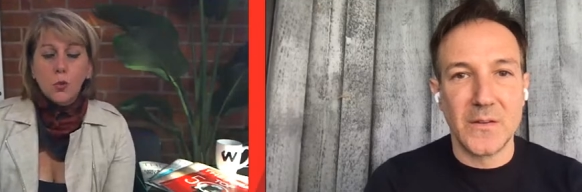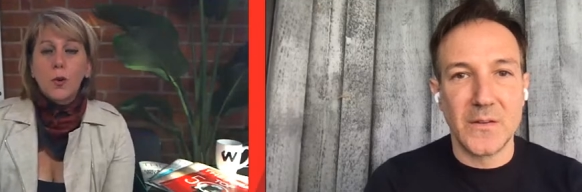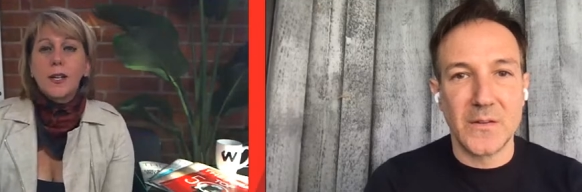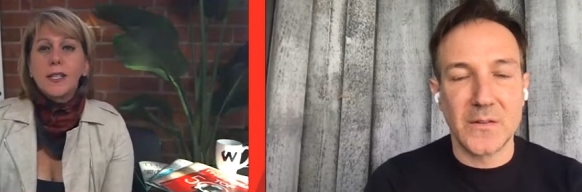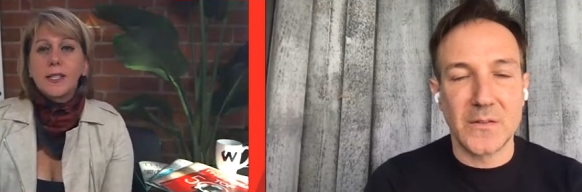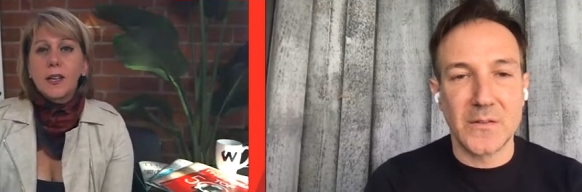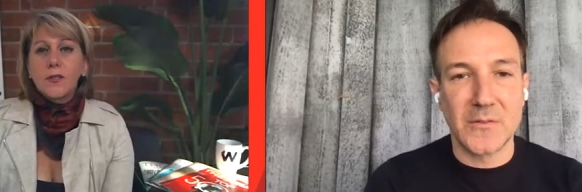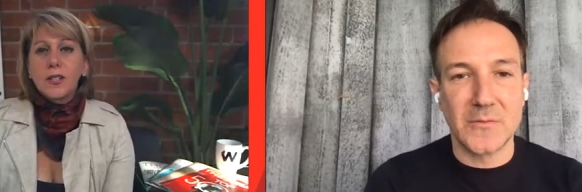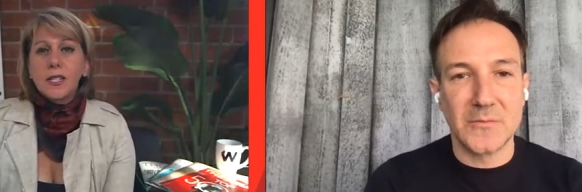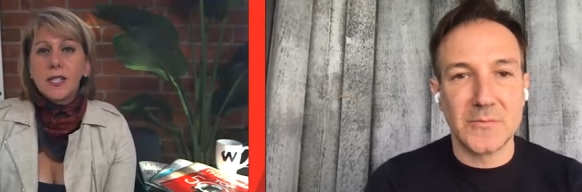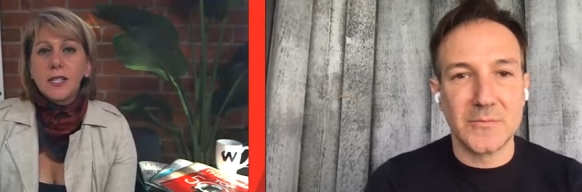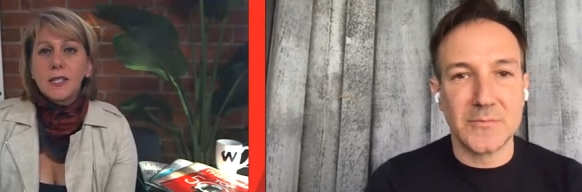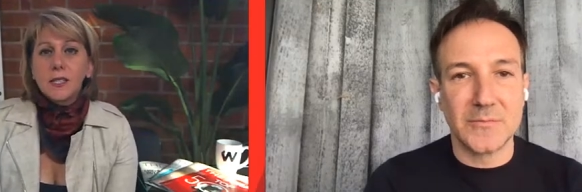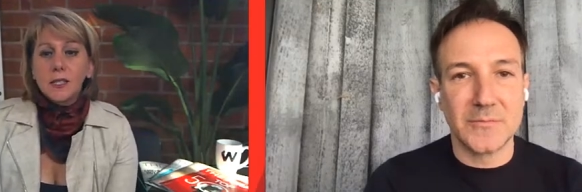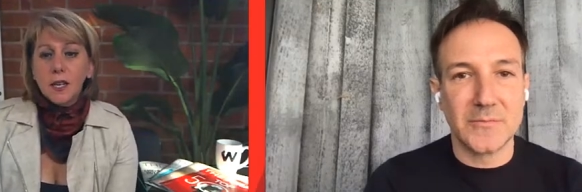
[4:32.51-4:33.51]
Speaker 1: and
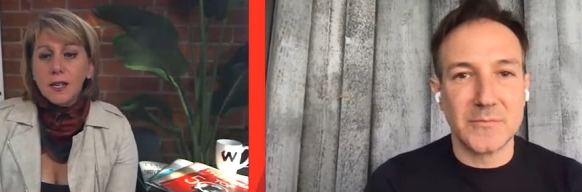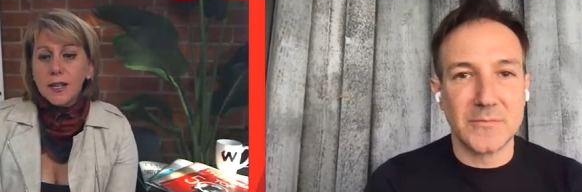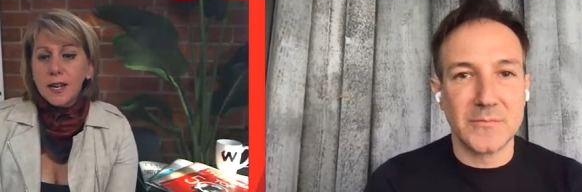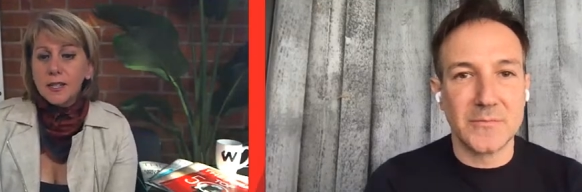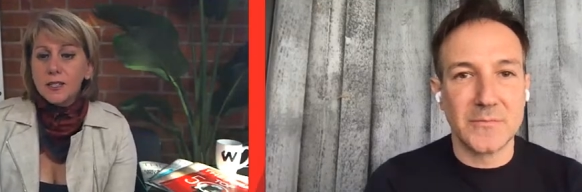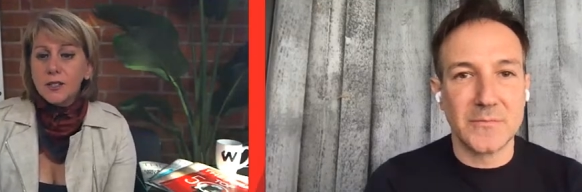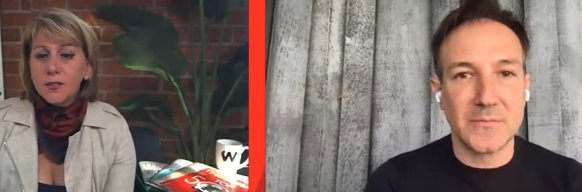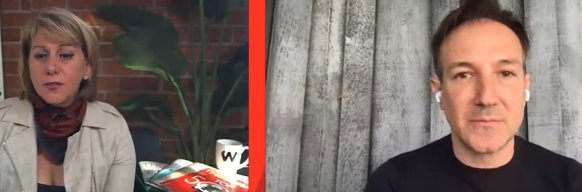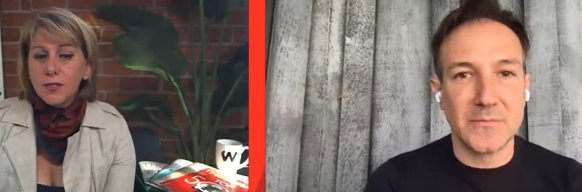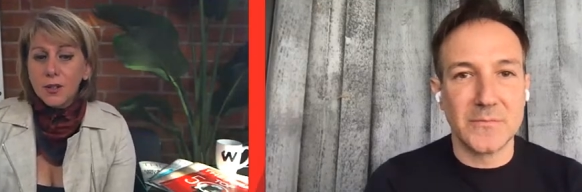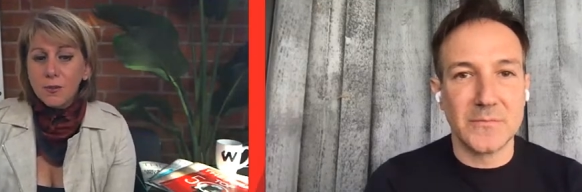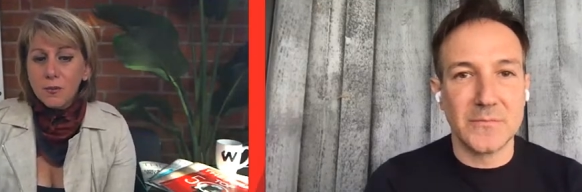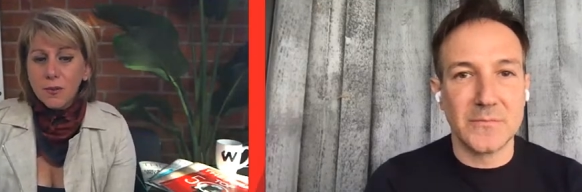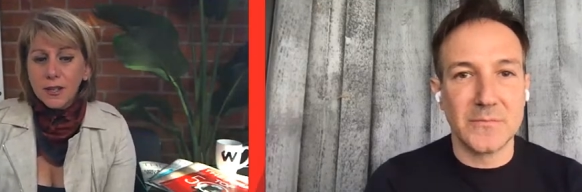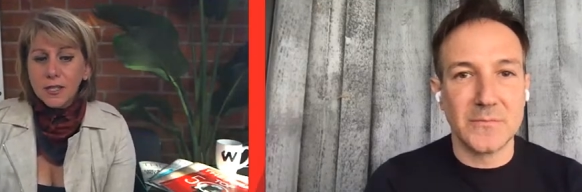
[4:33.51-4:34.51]
also a 2017
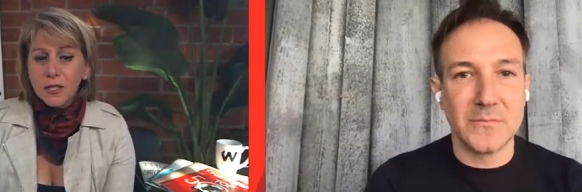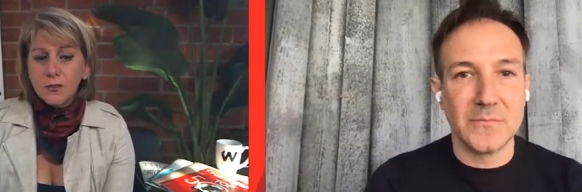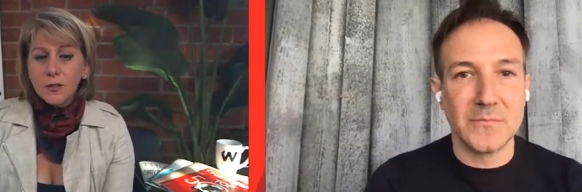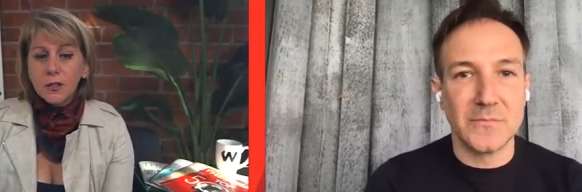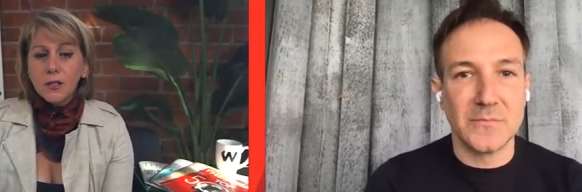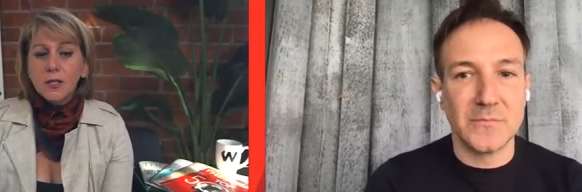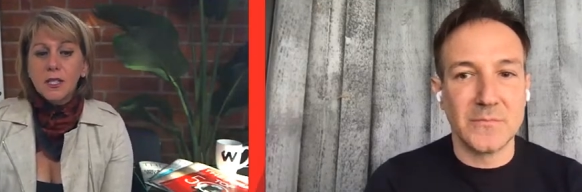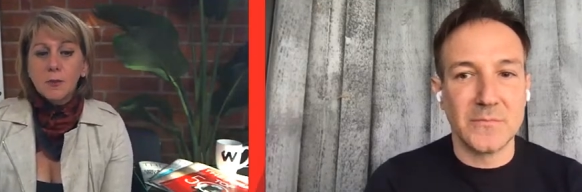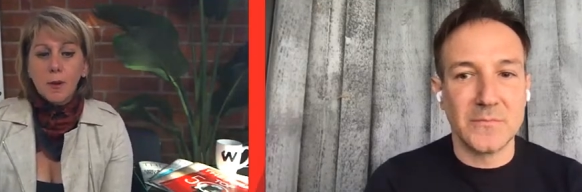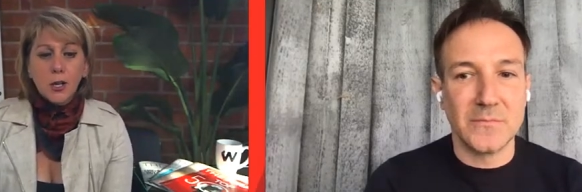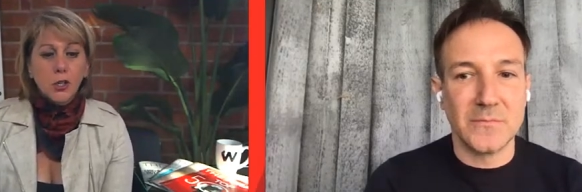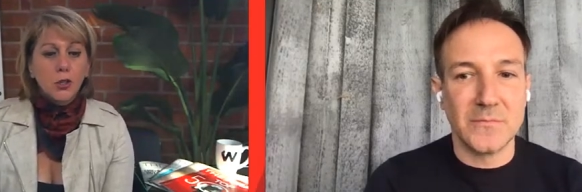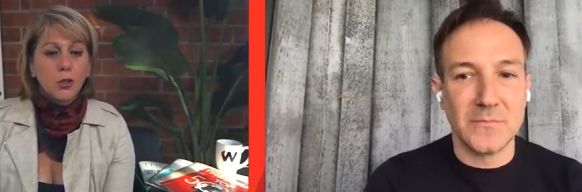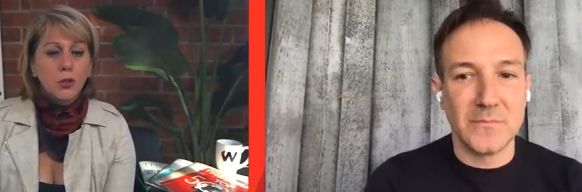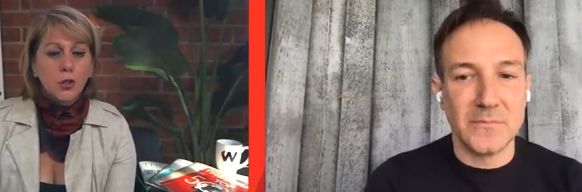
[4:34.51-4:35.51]
Sundance Film
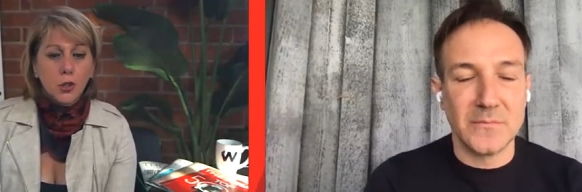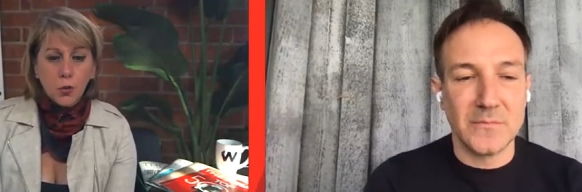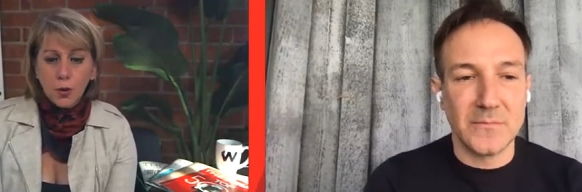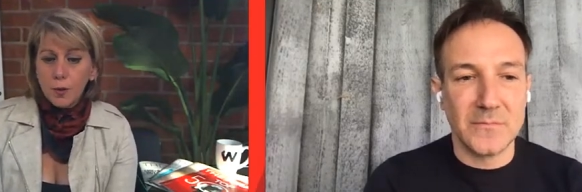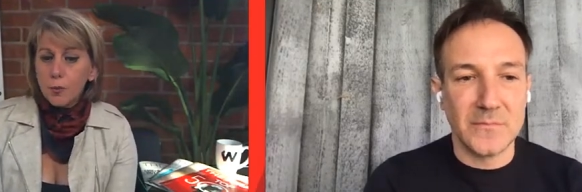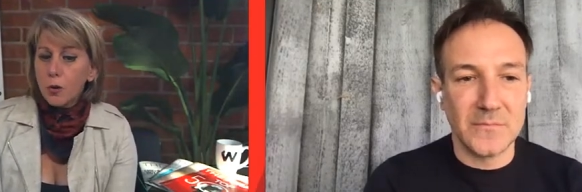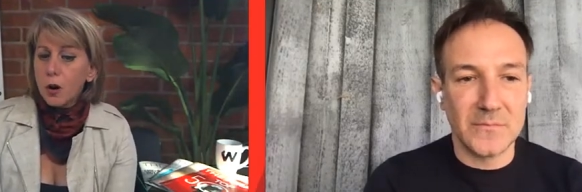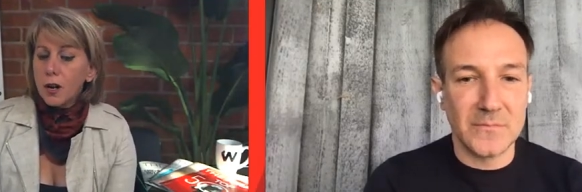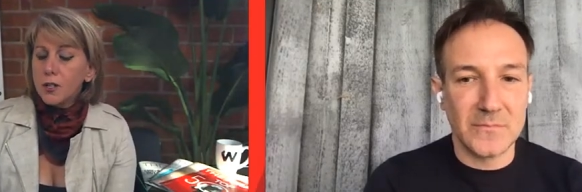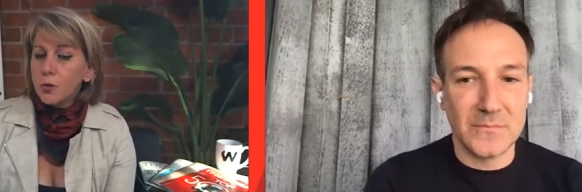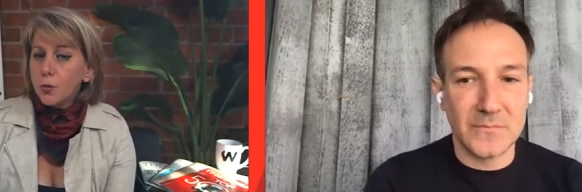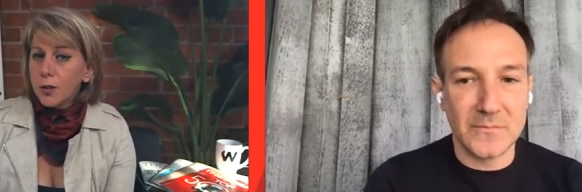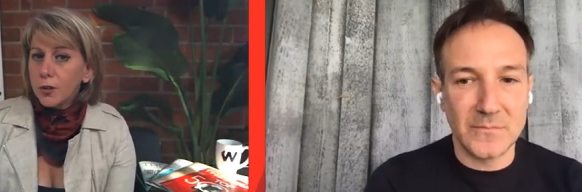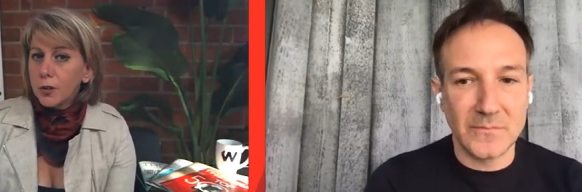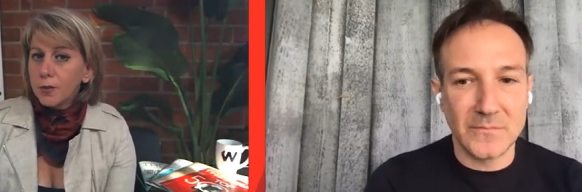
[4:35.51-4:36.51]
Festival
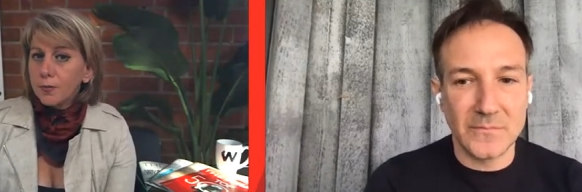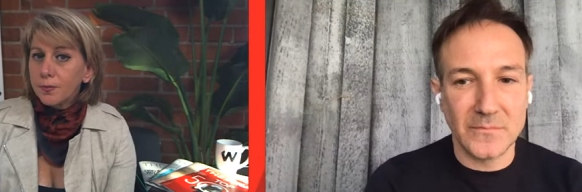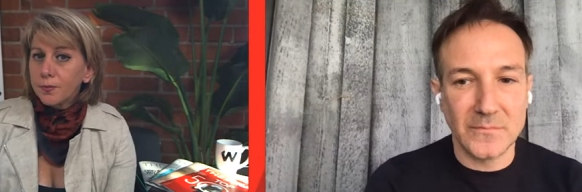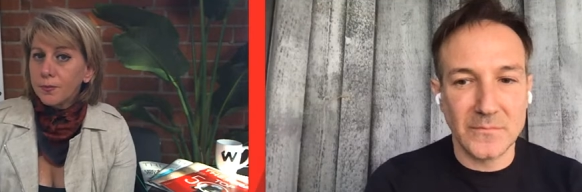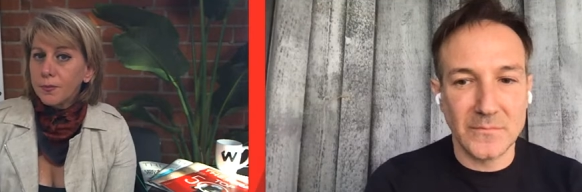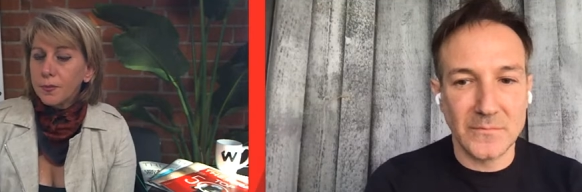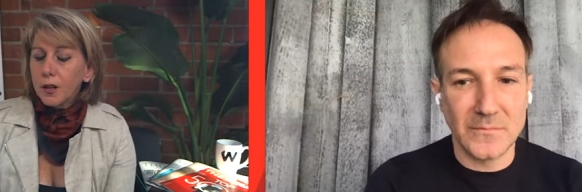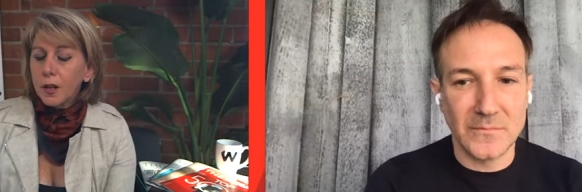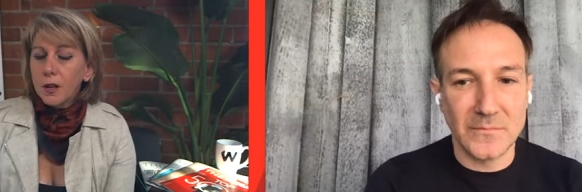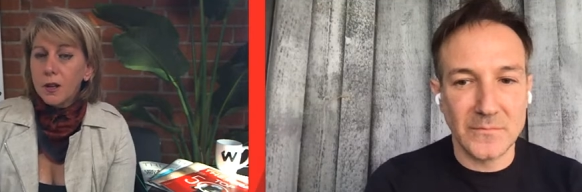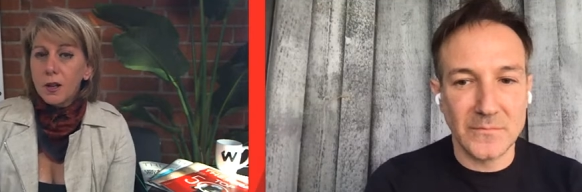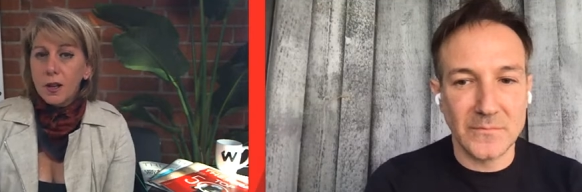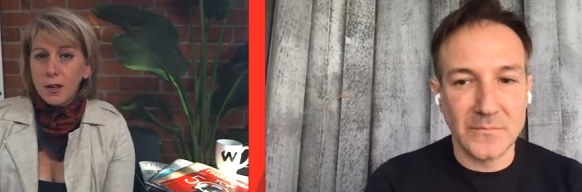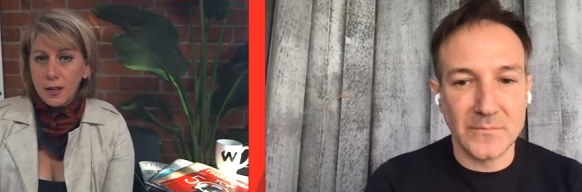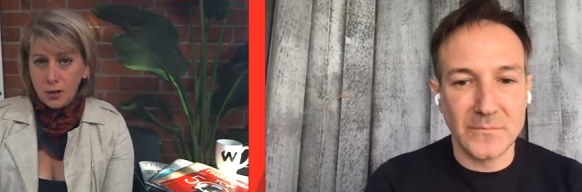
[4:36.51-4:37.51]
Special Jury Prize
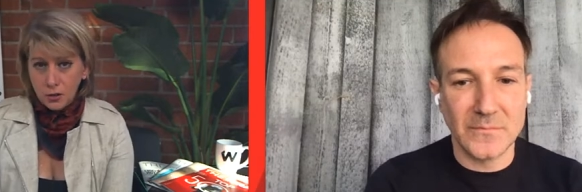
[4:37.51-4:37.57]
winner.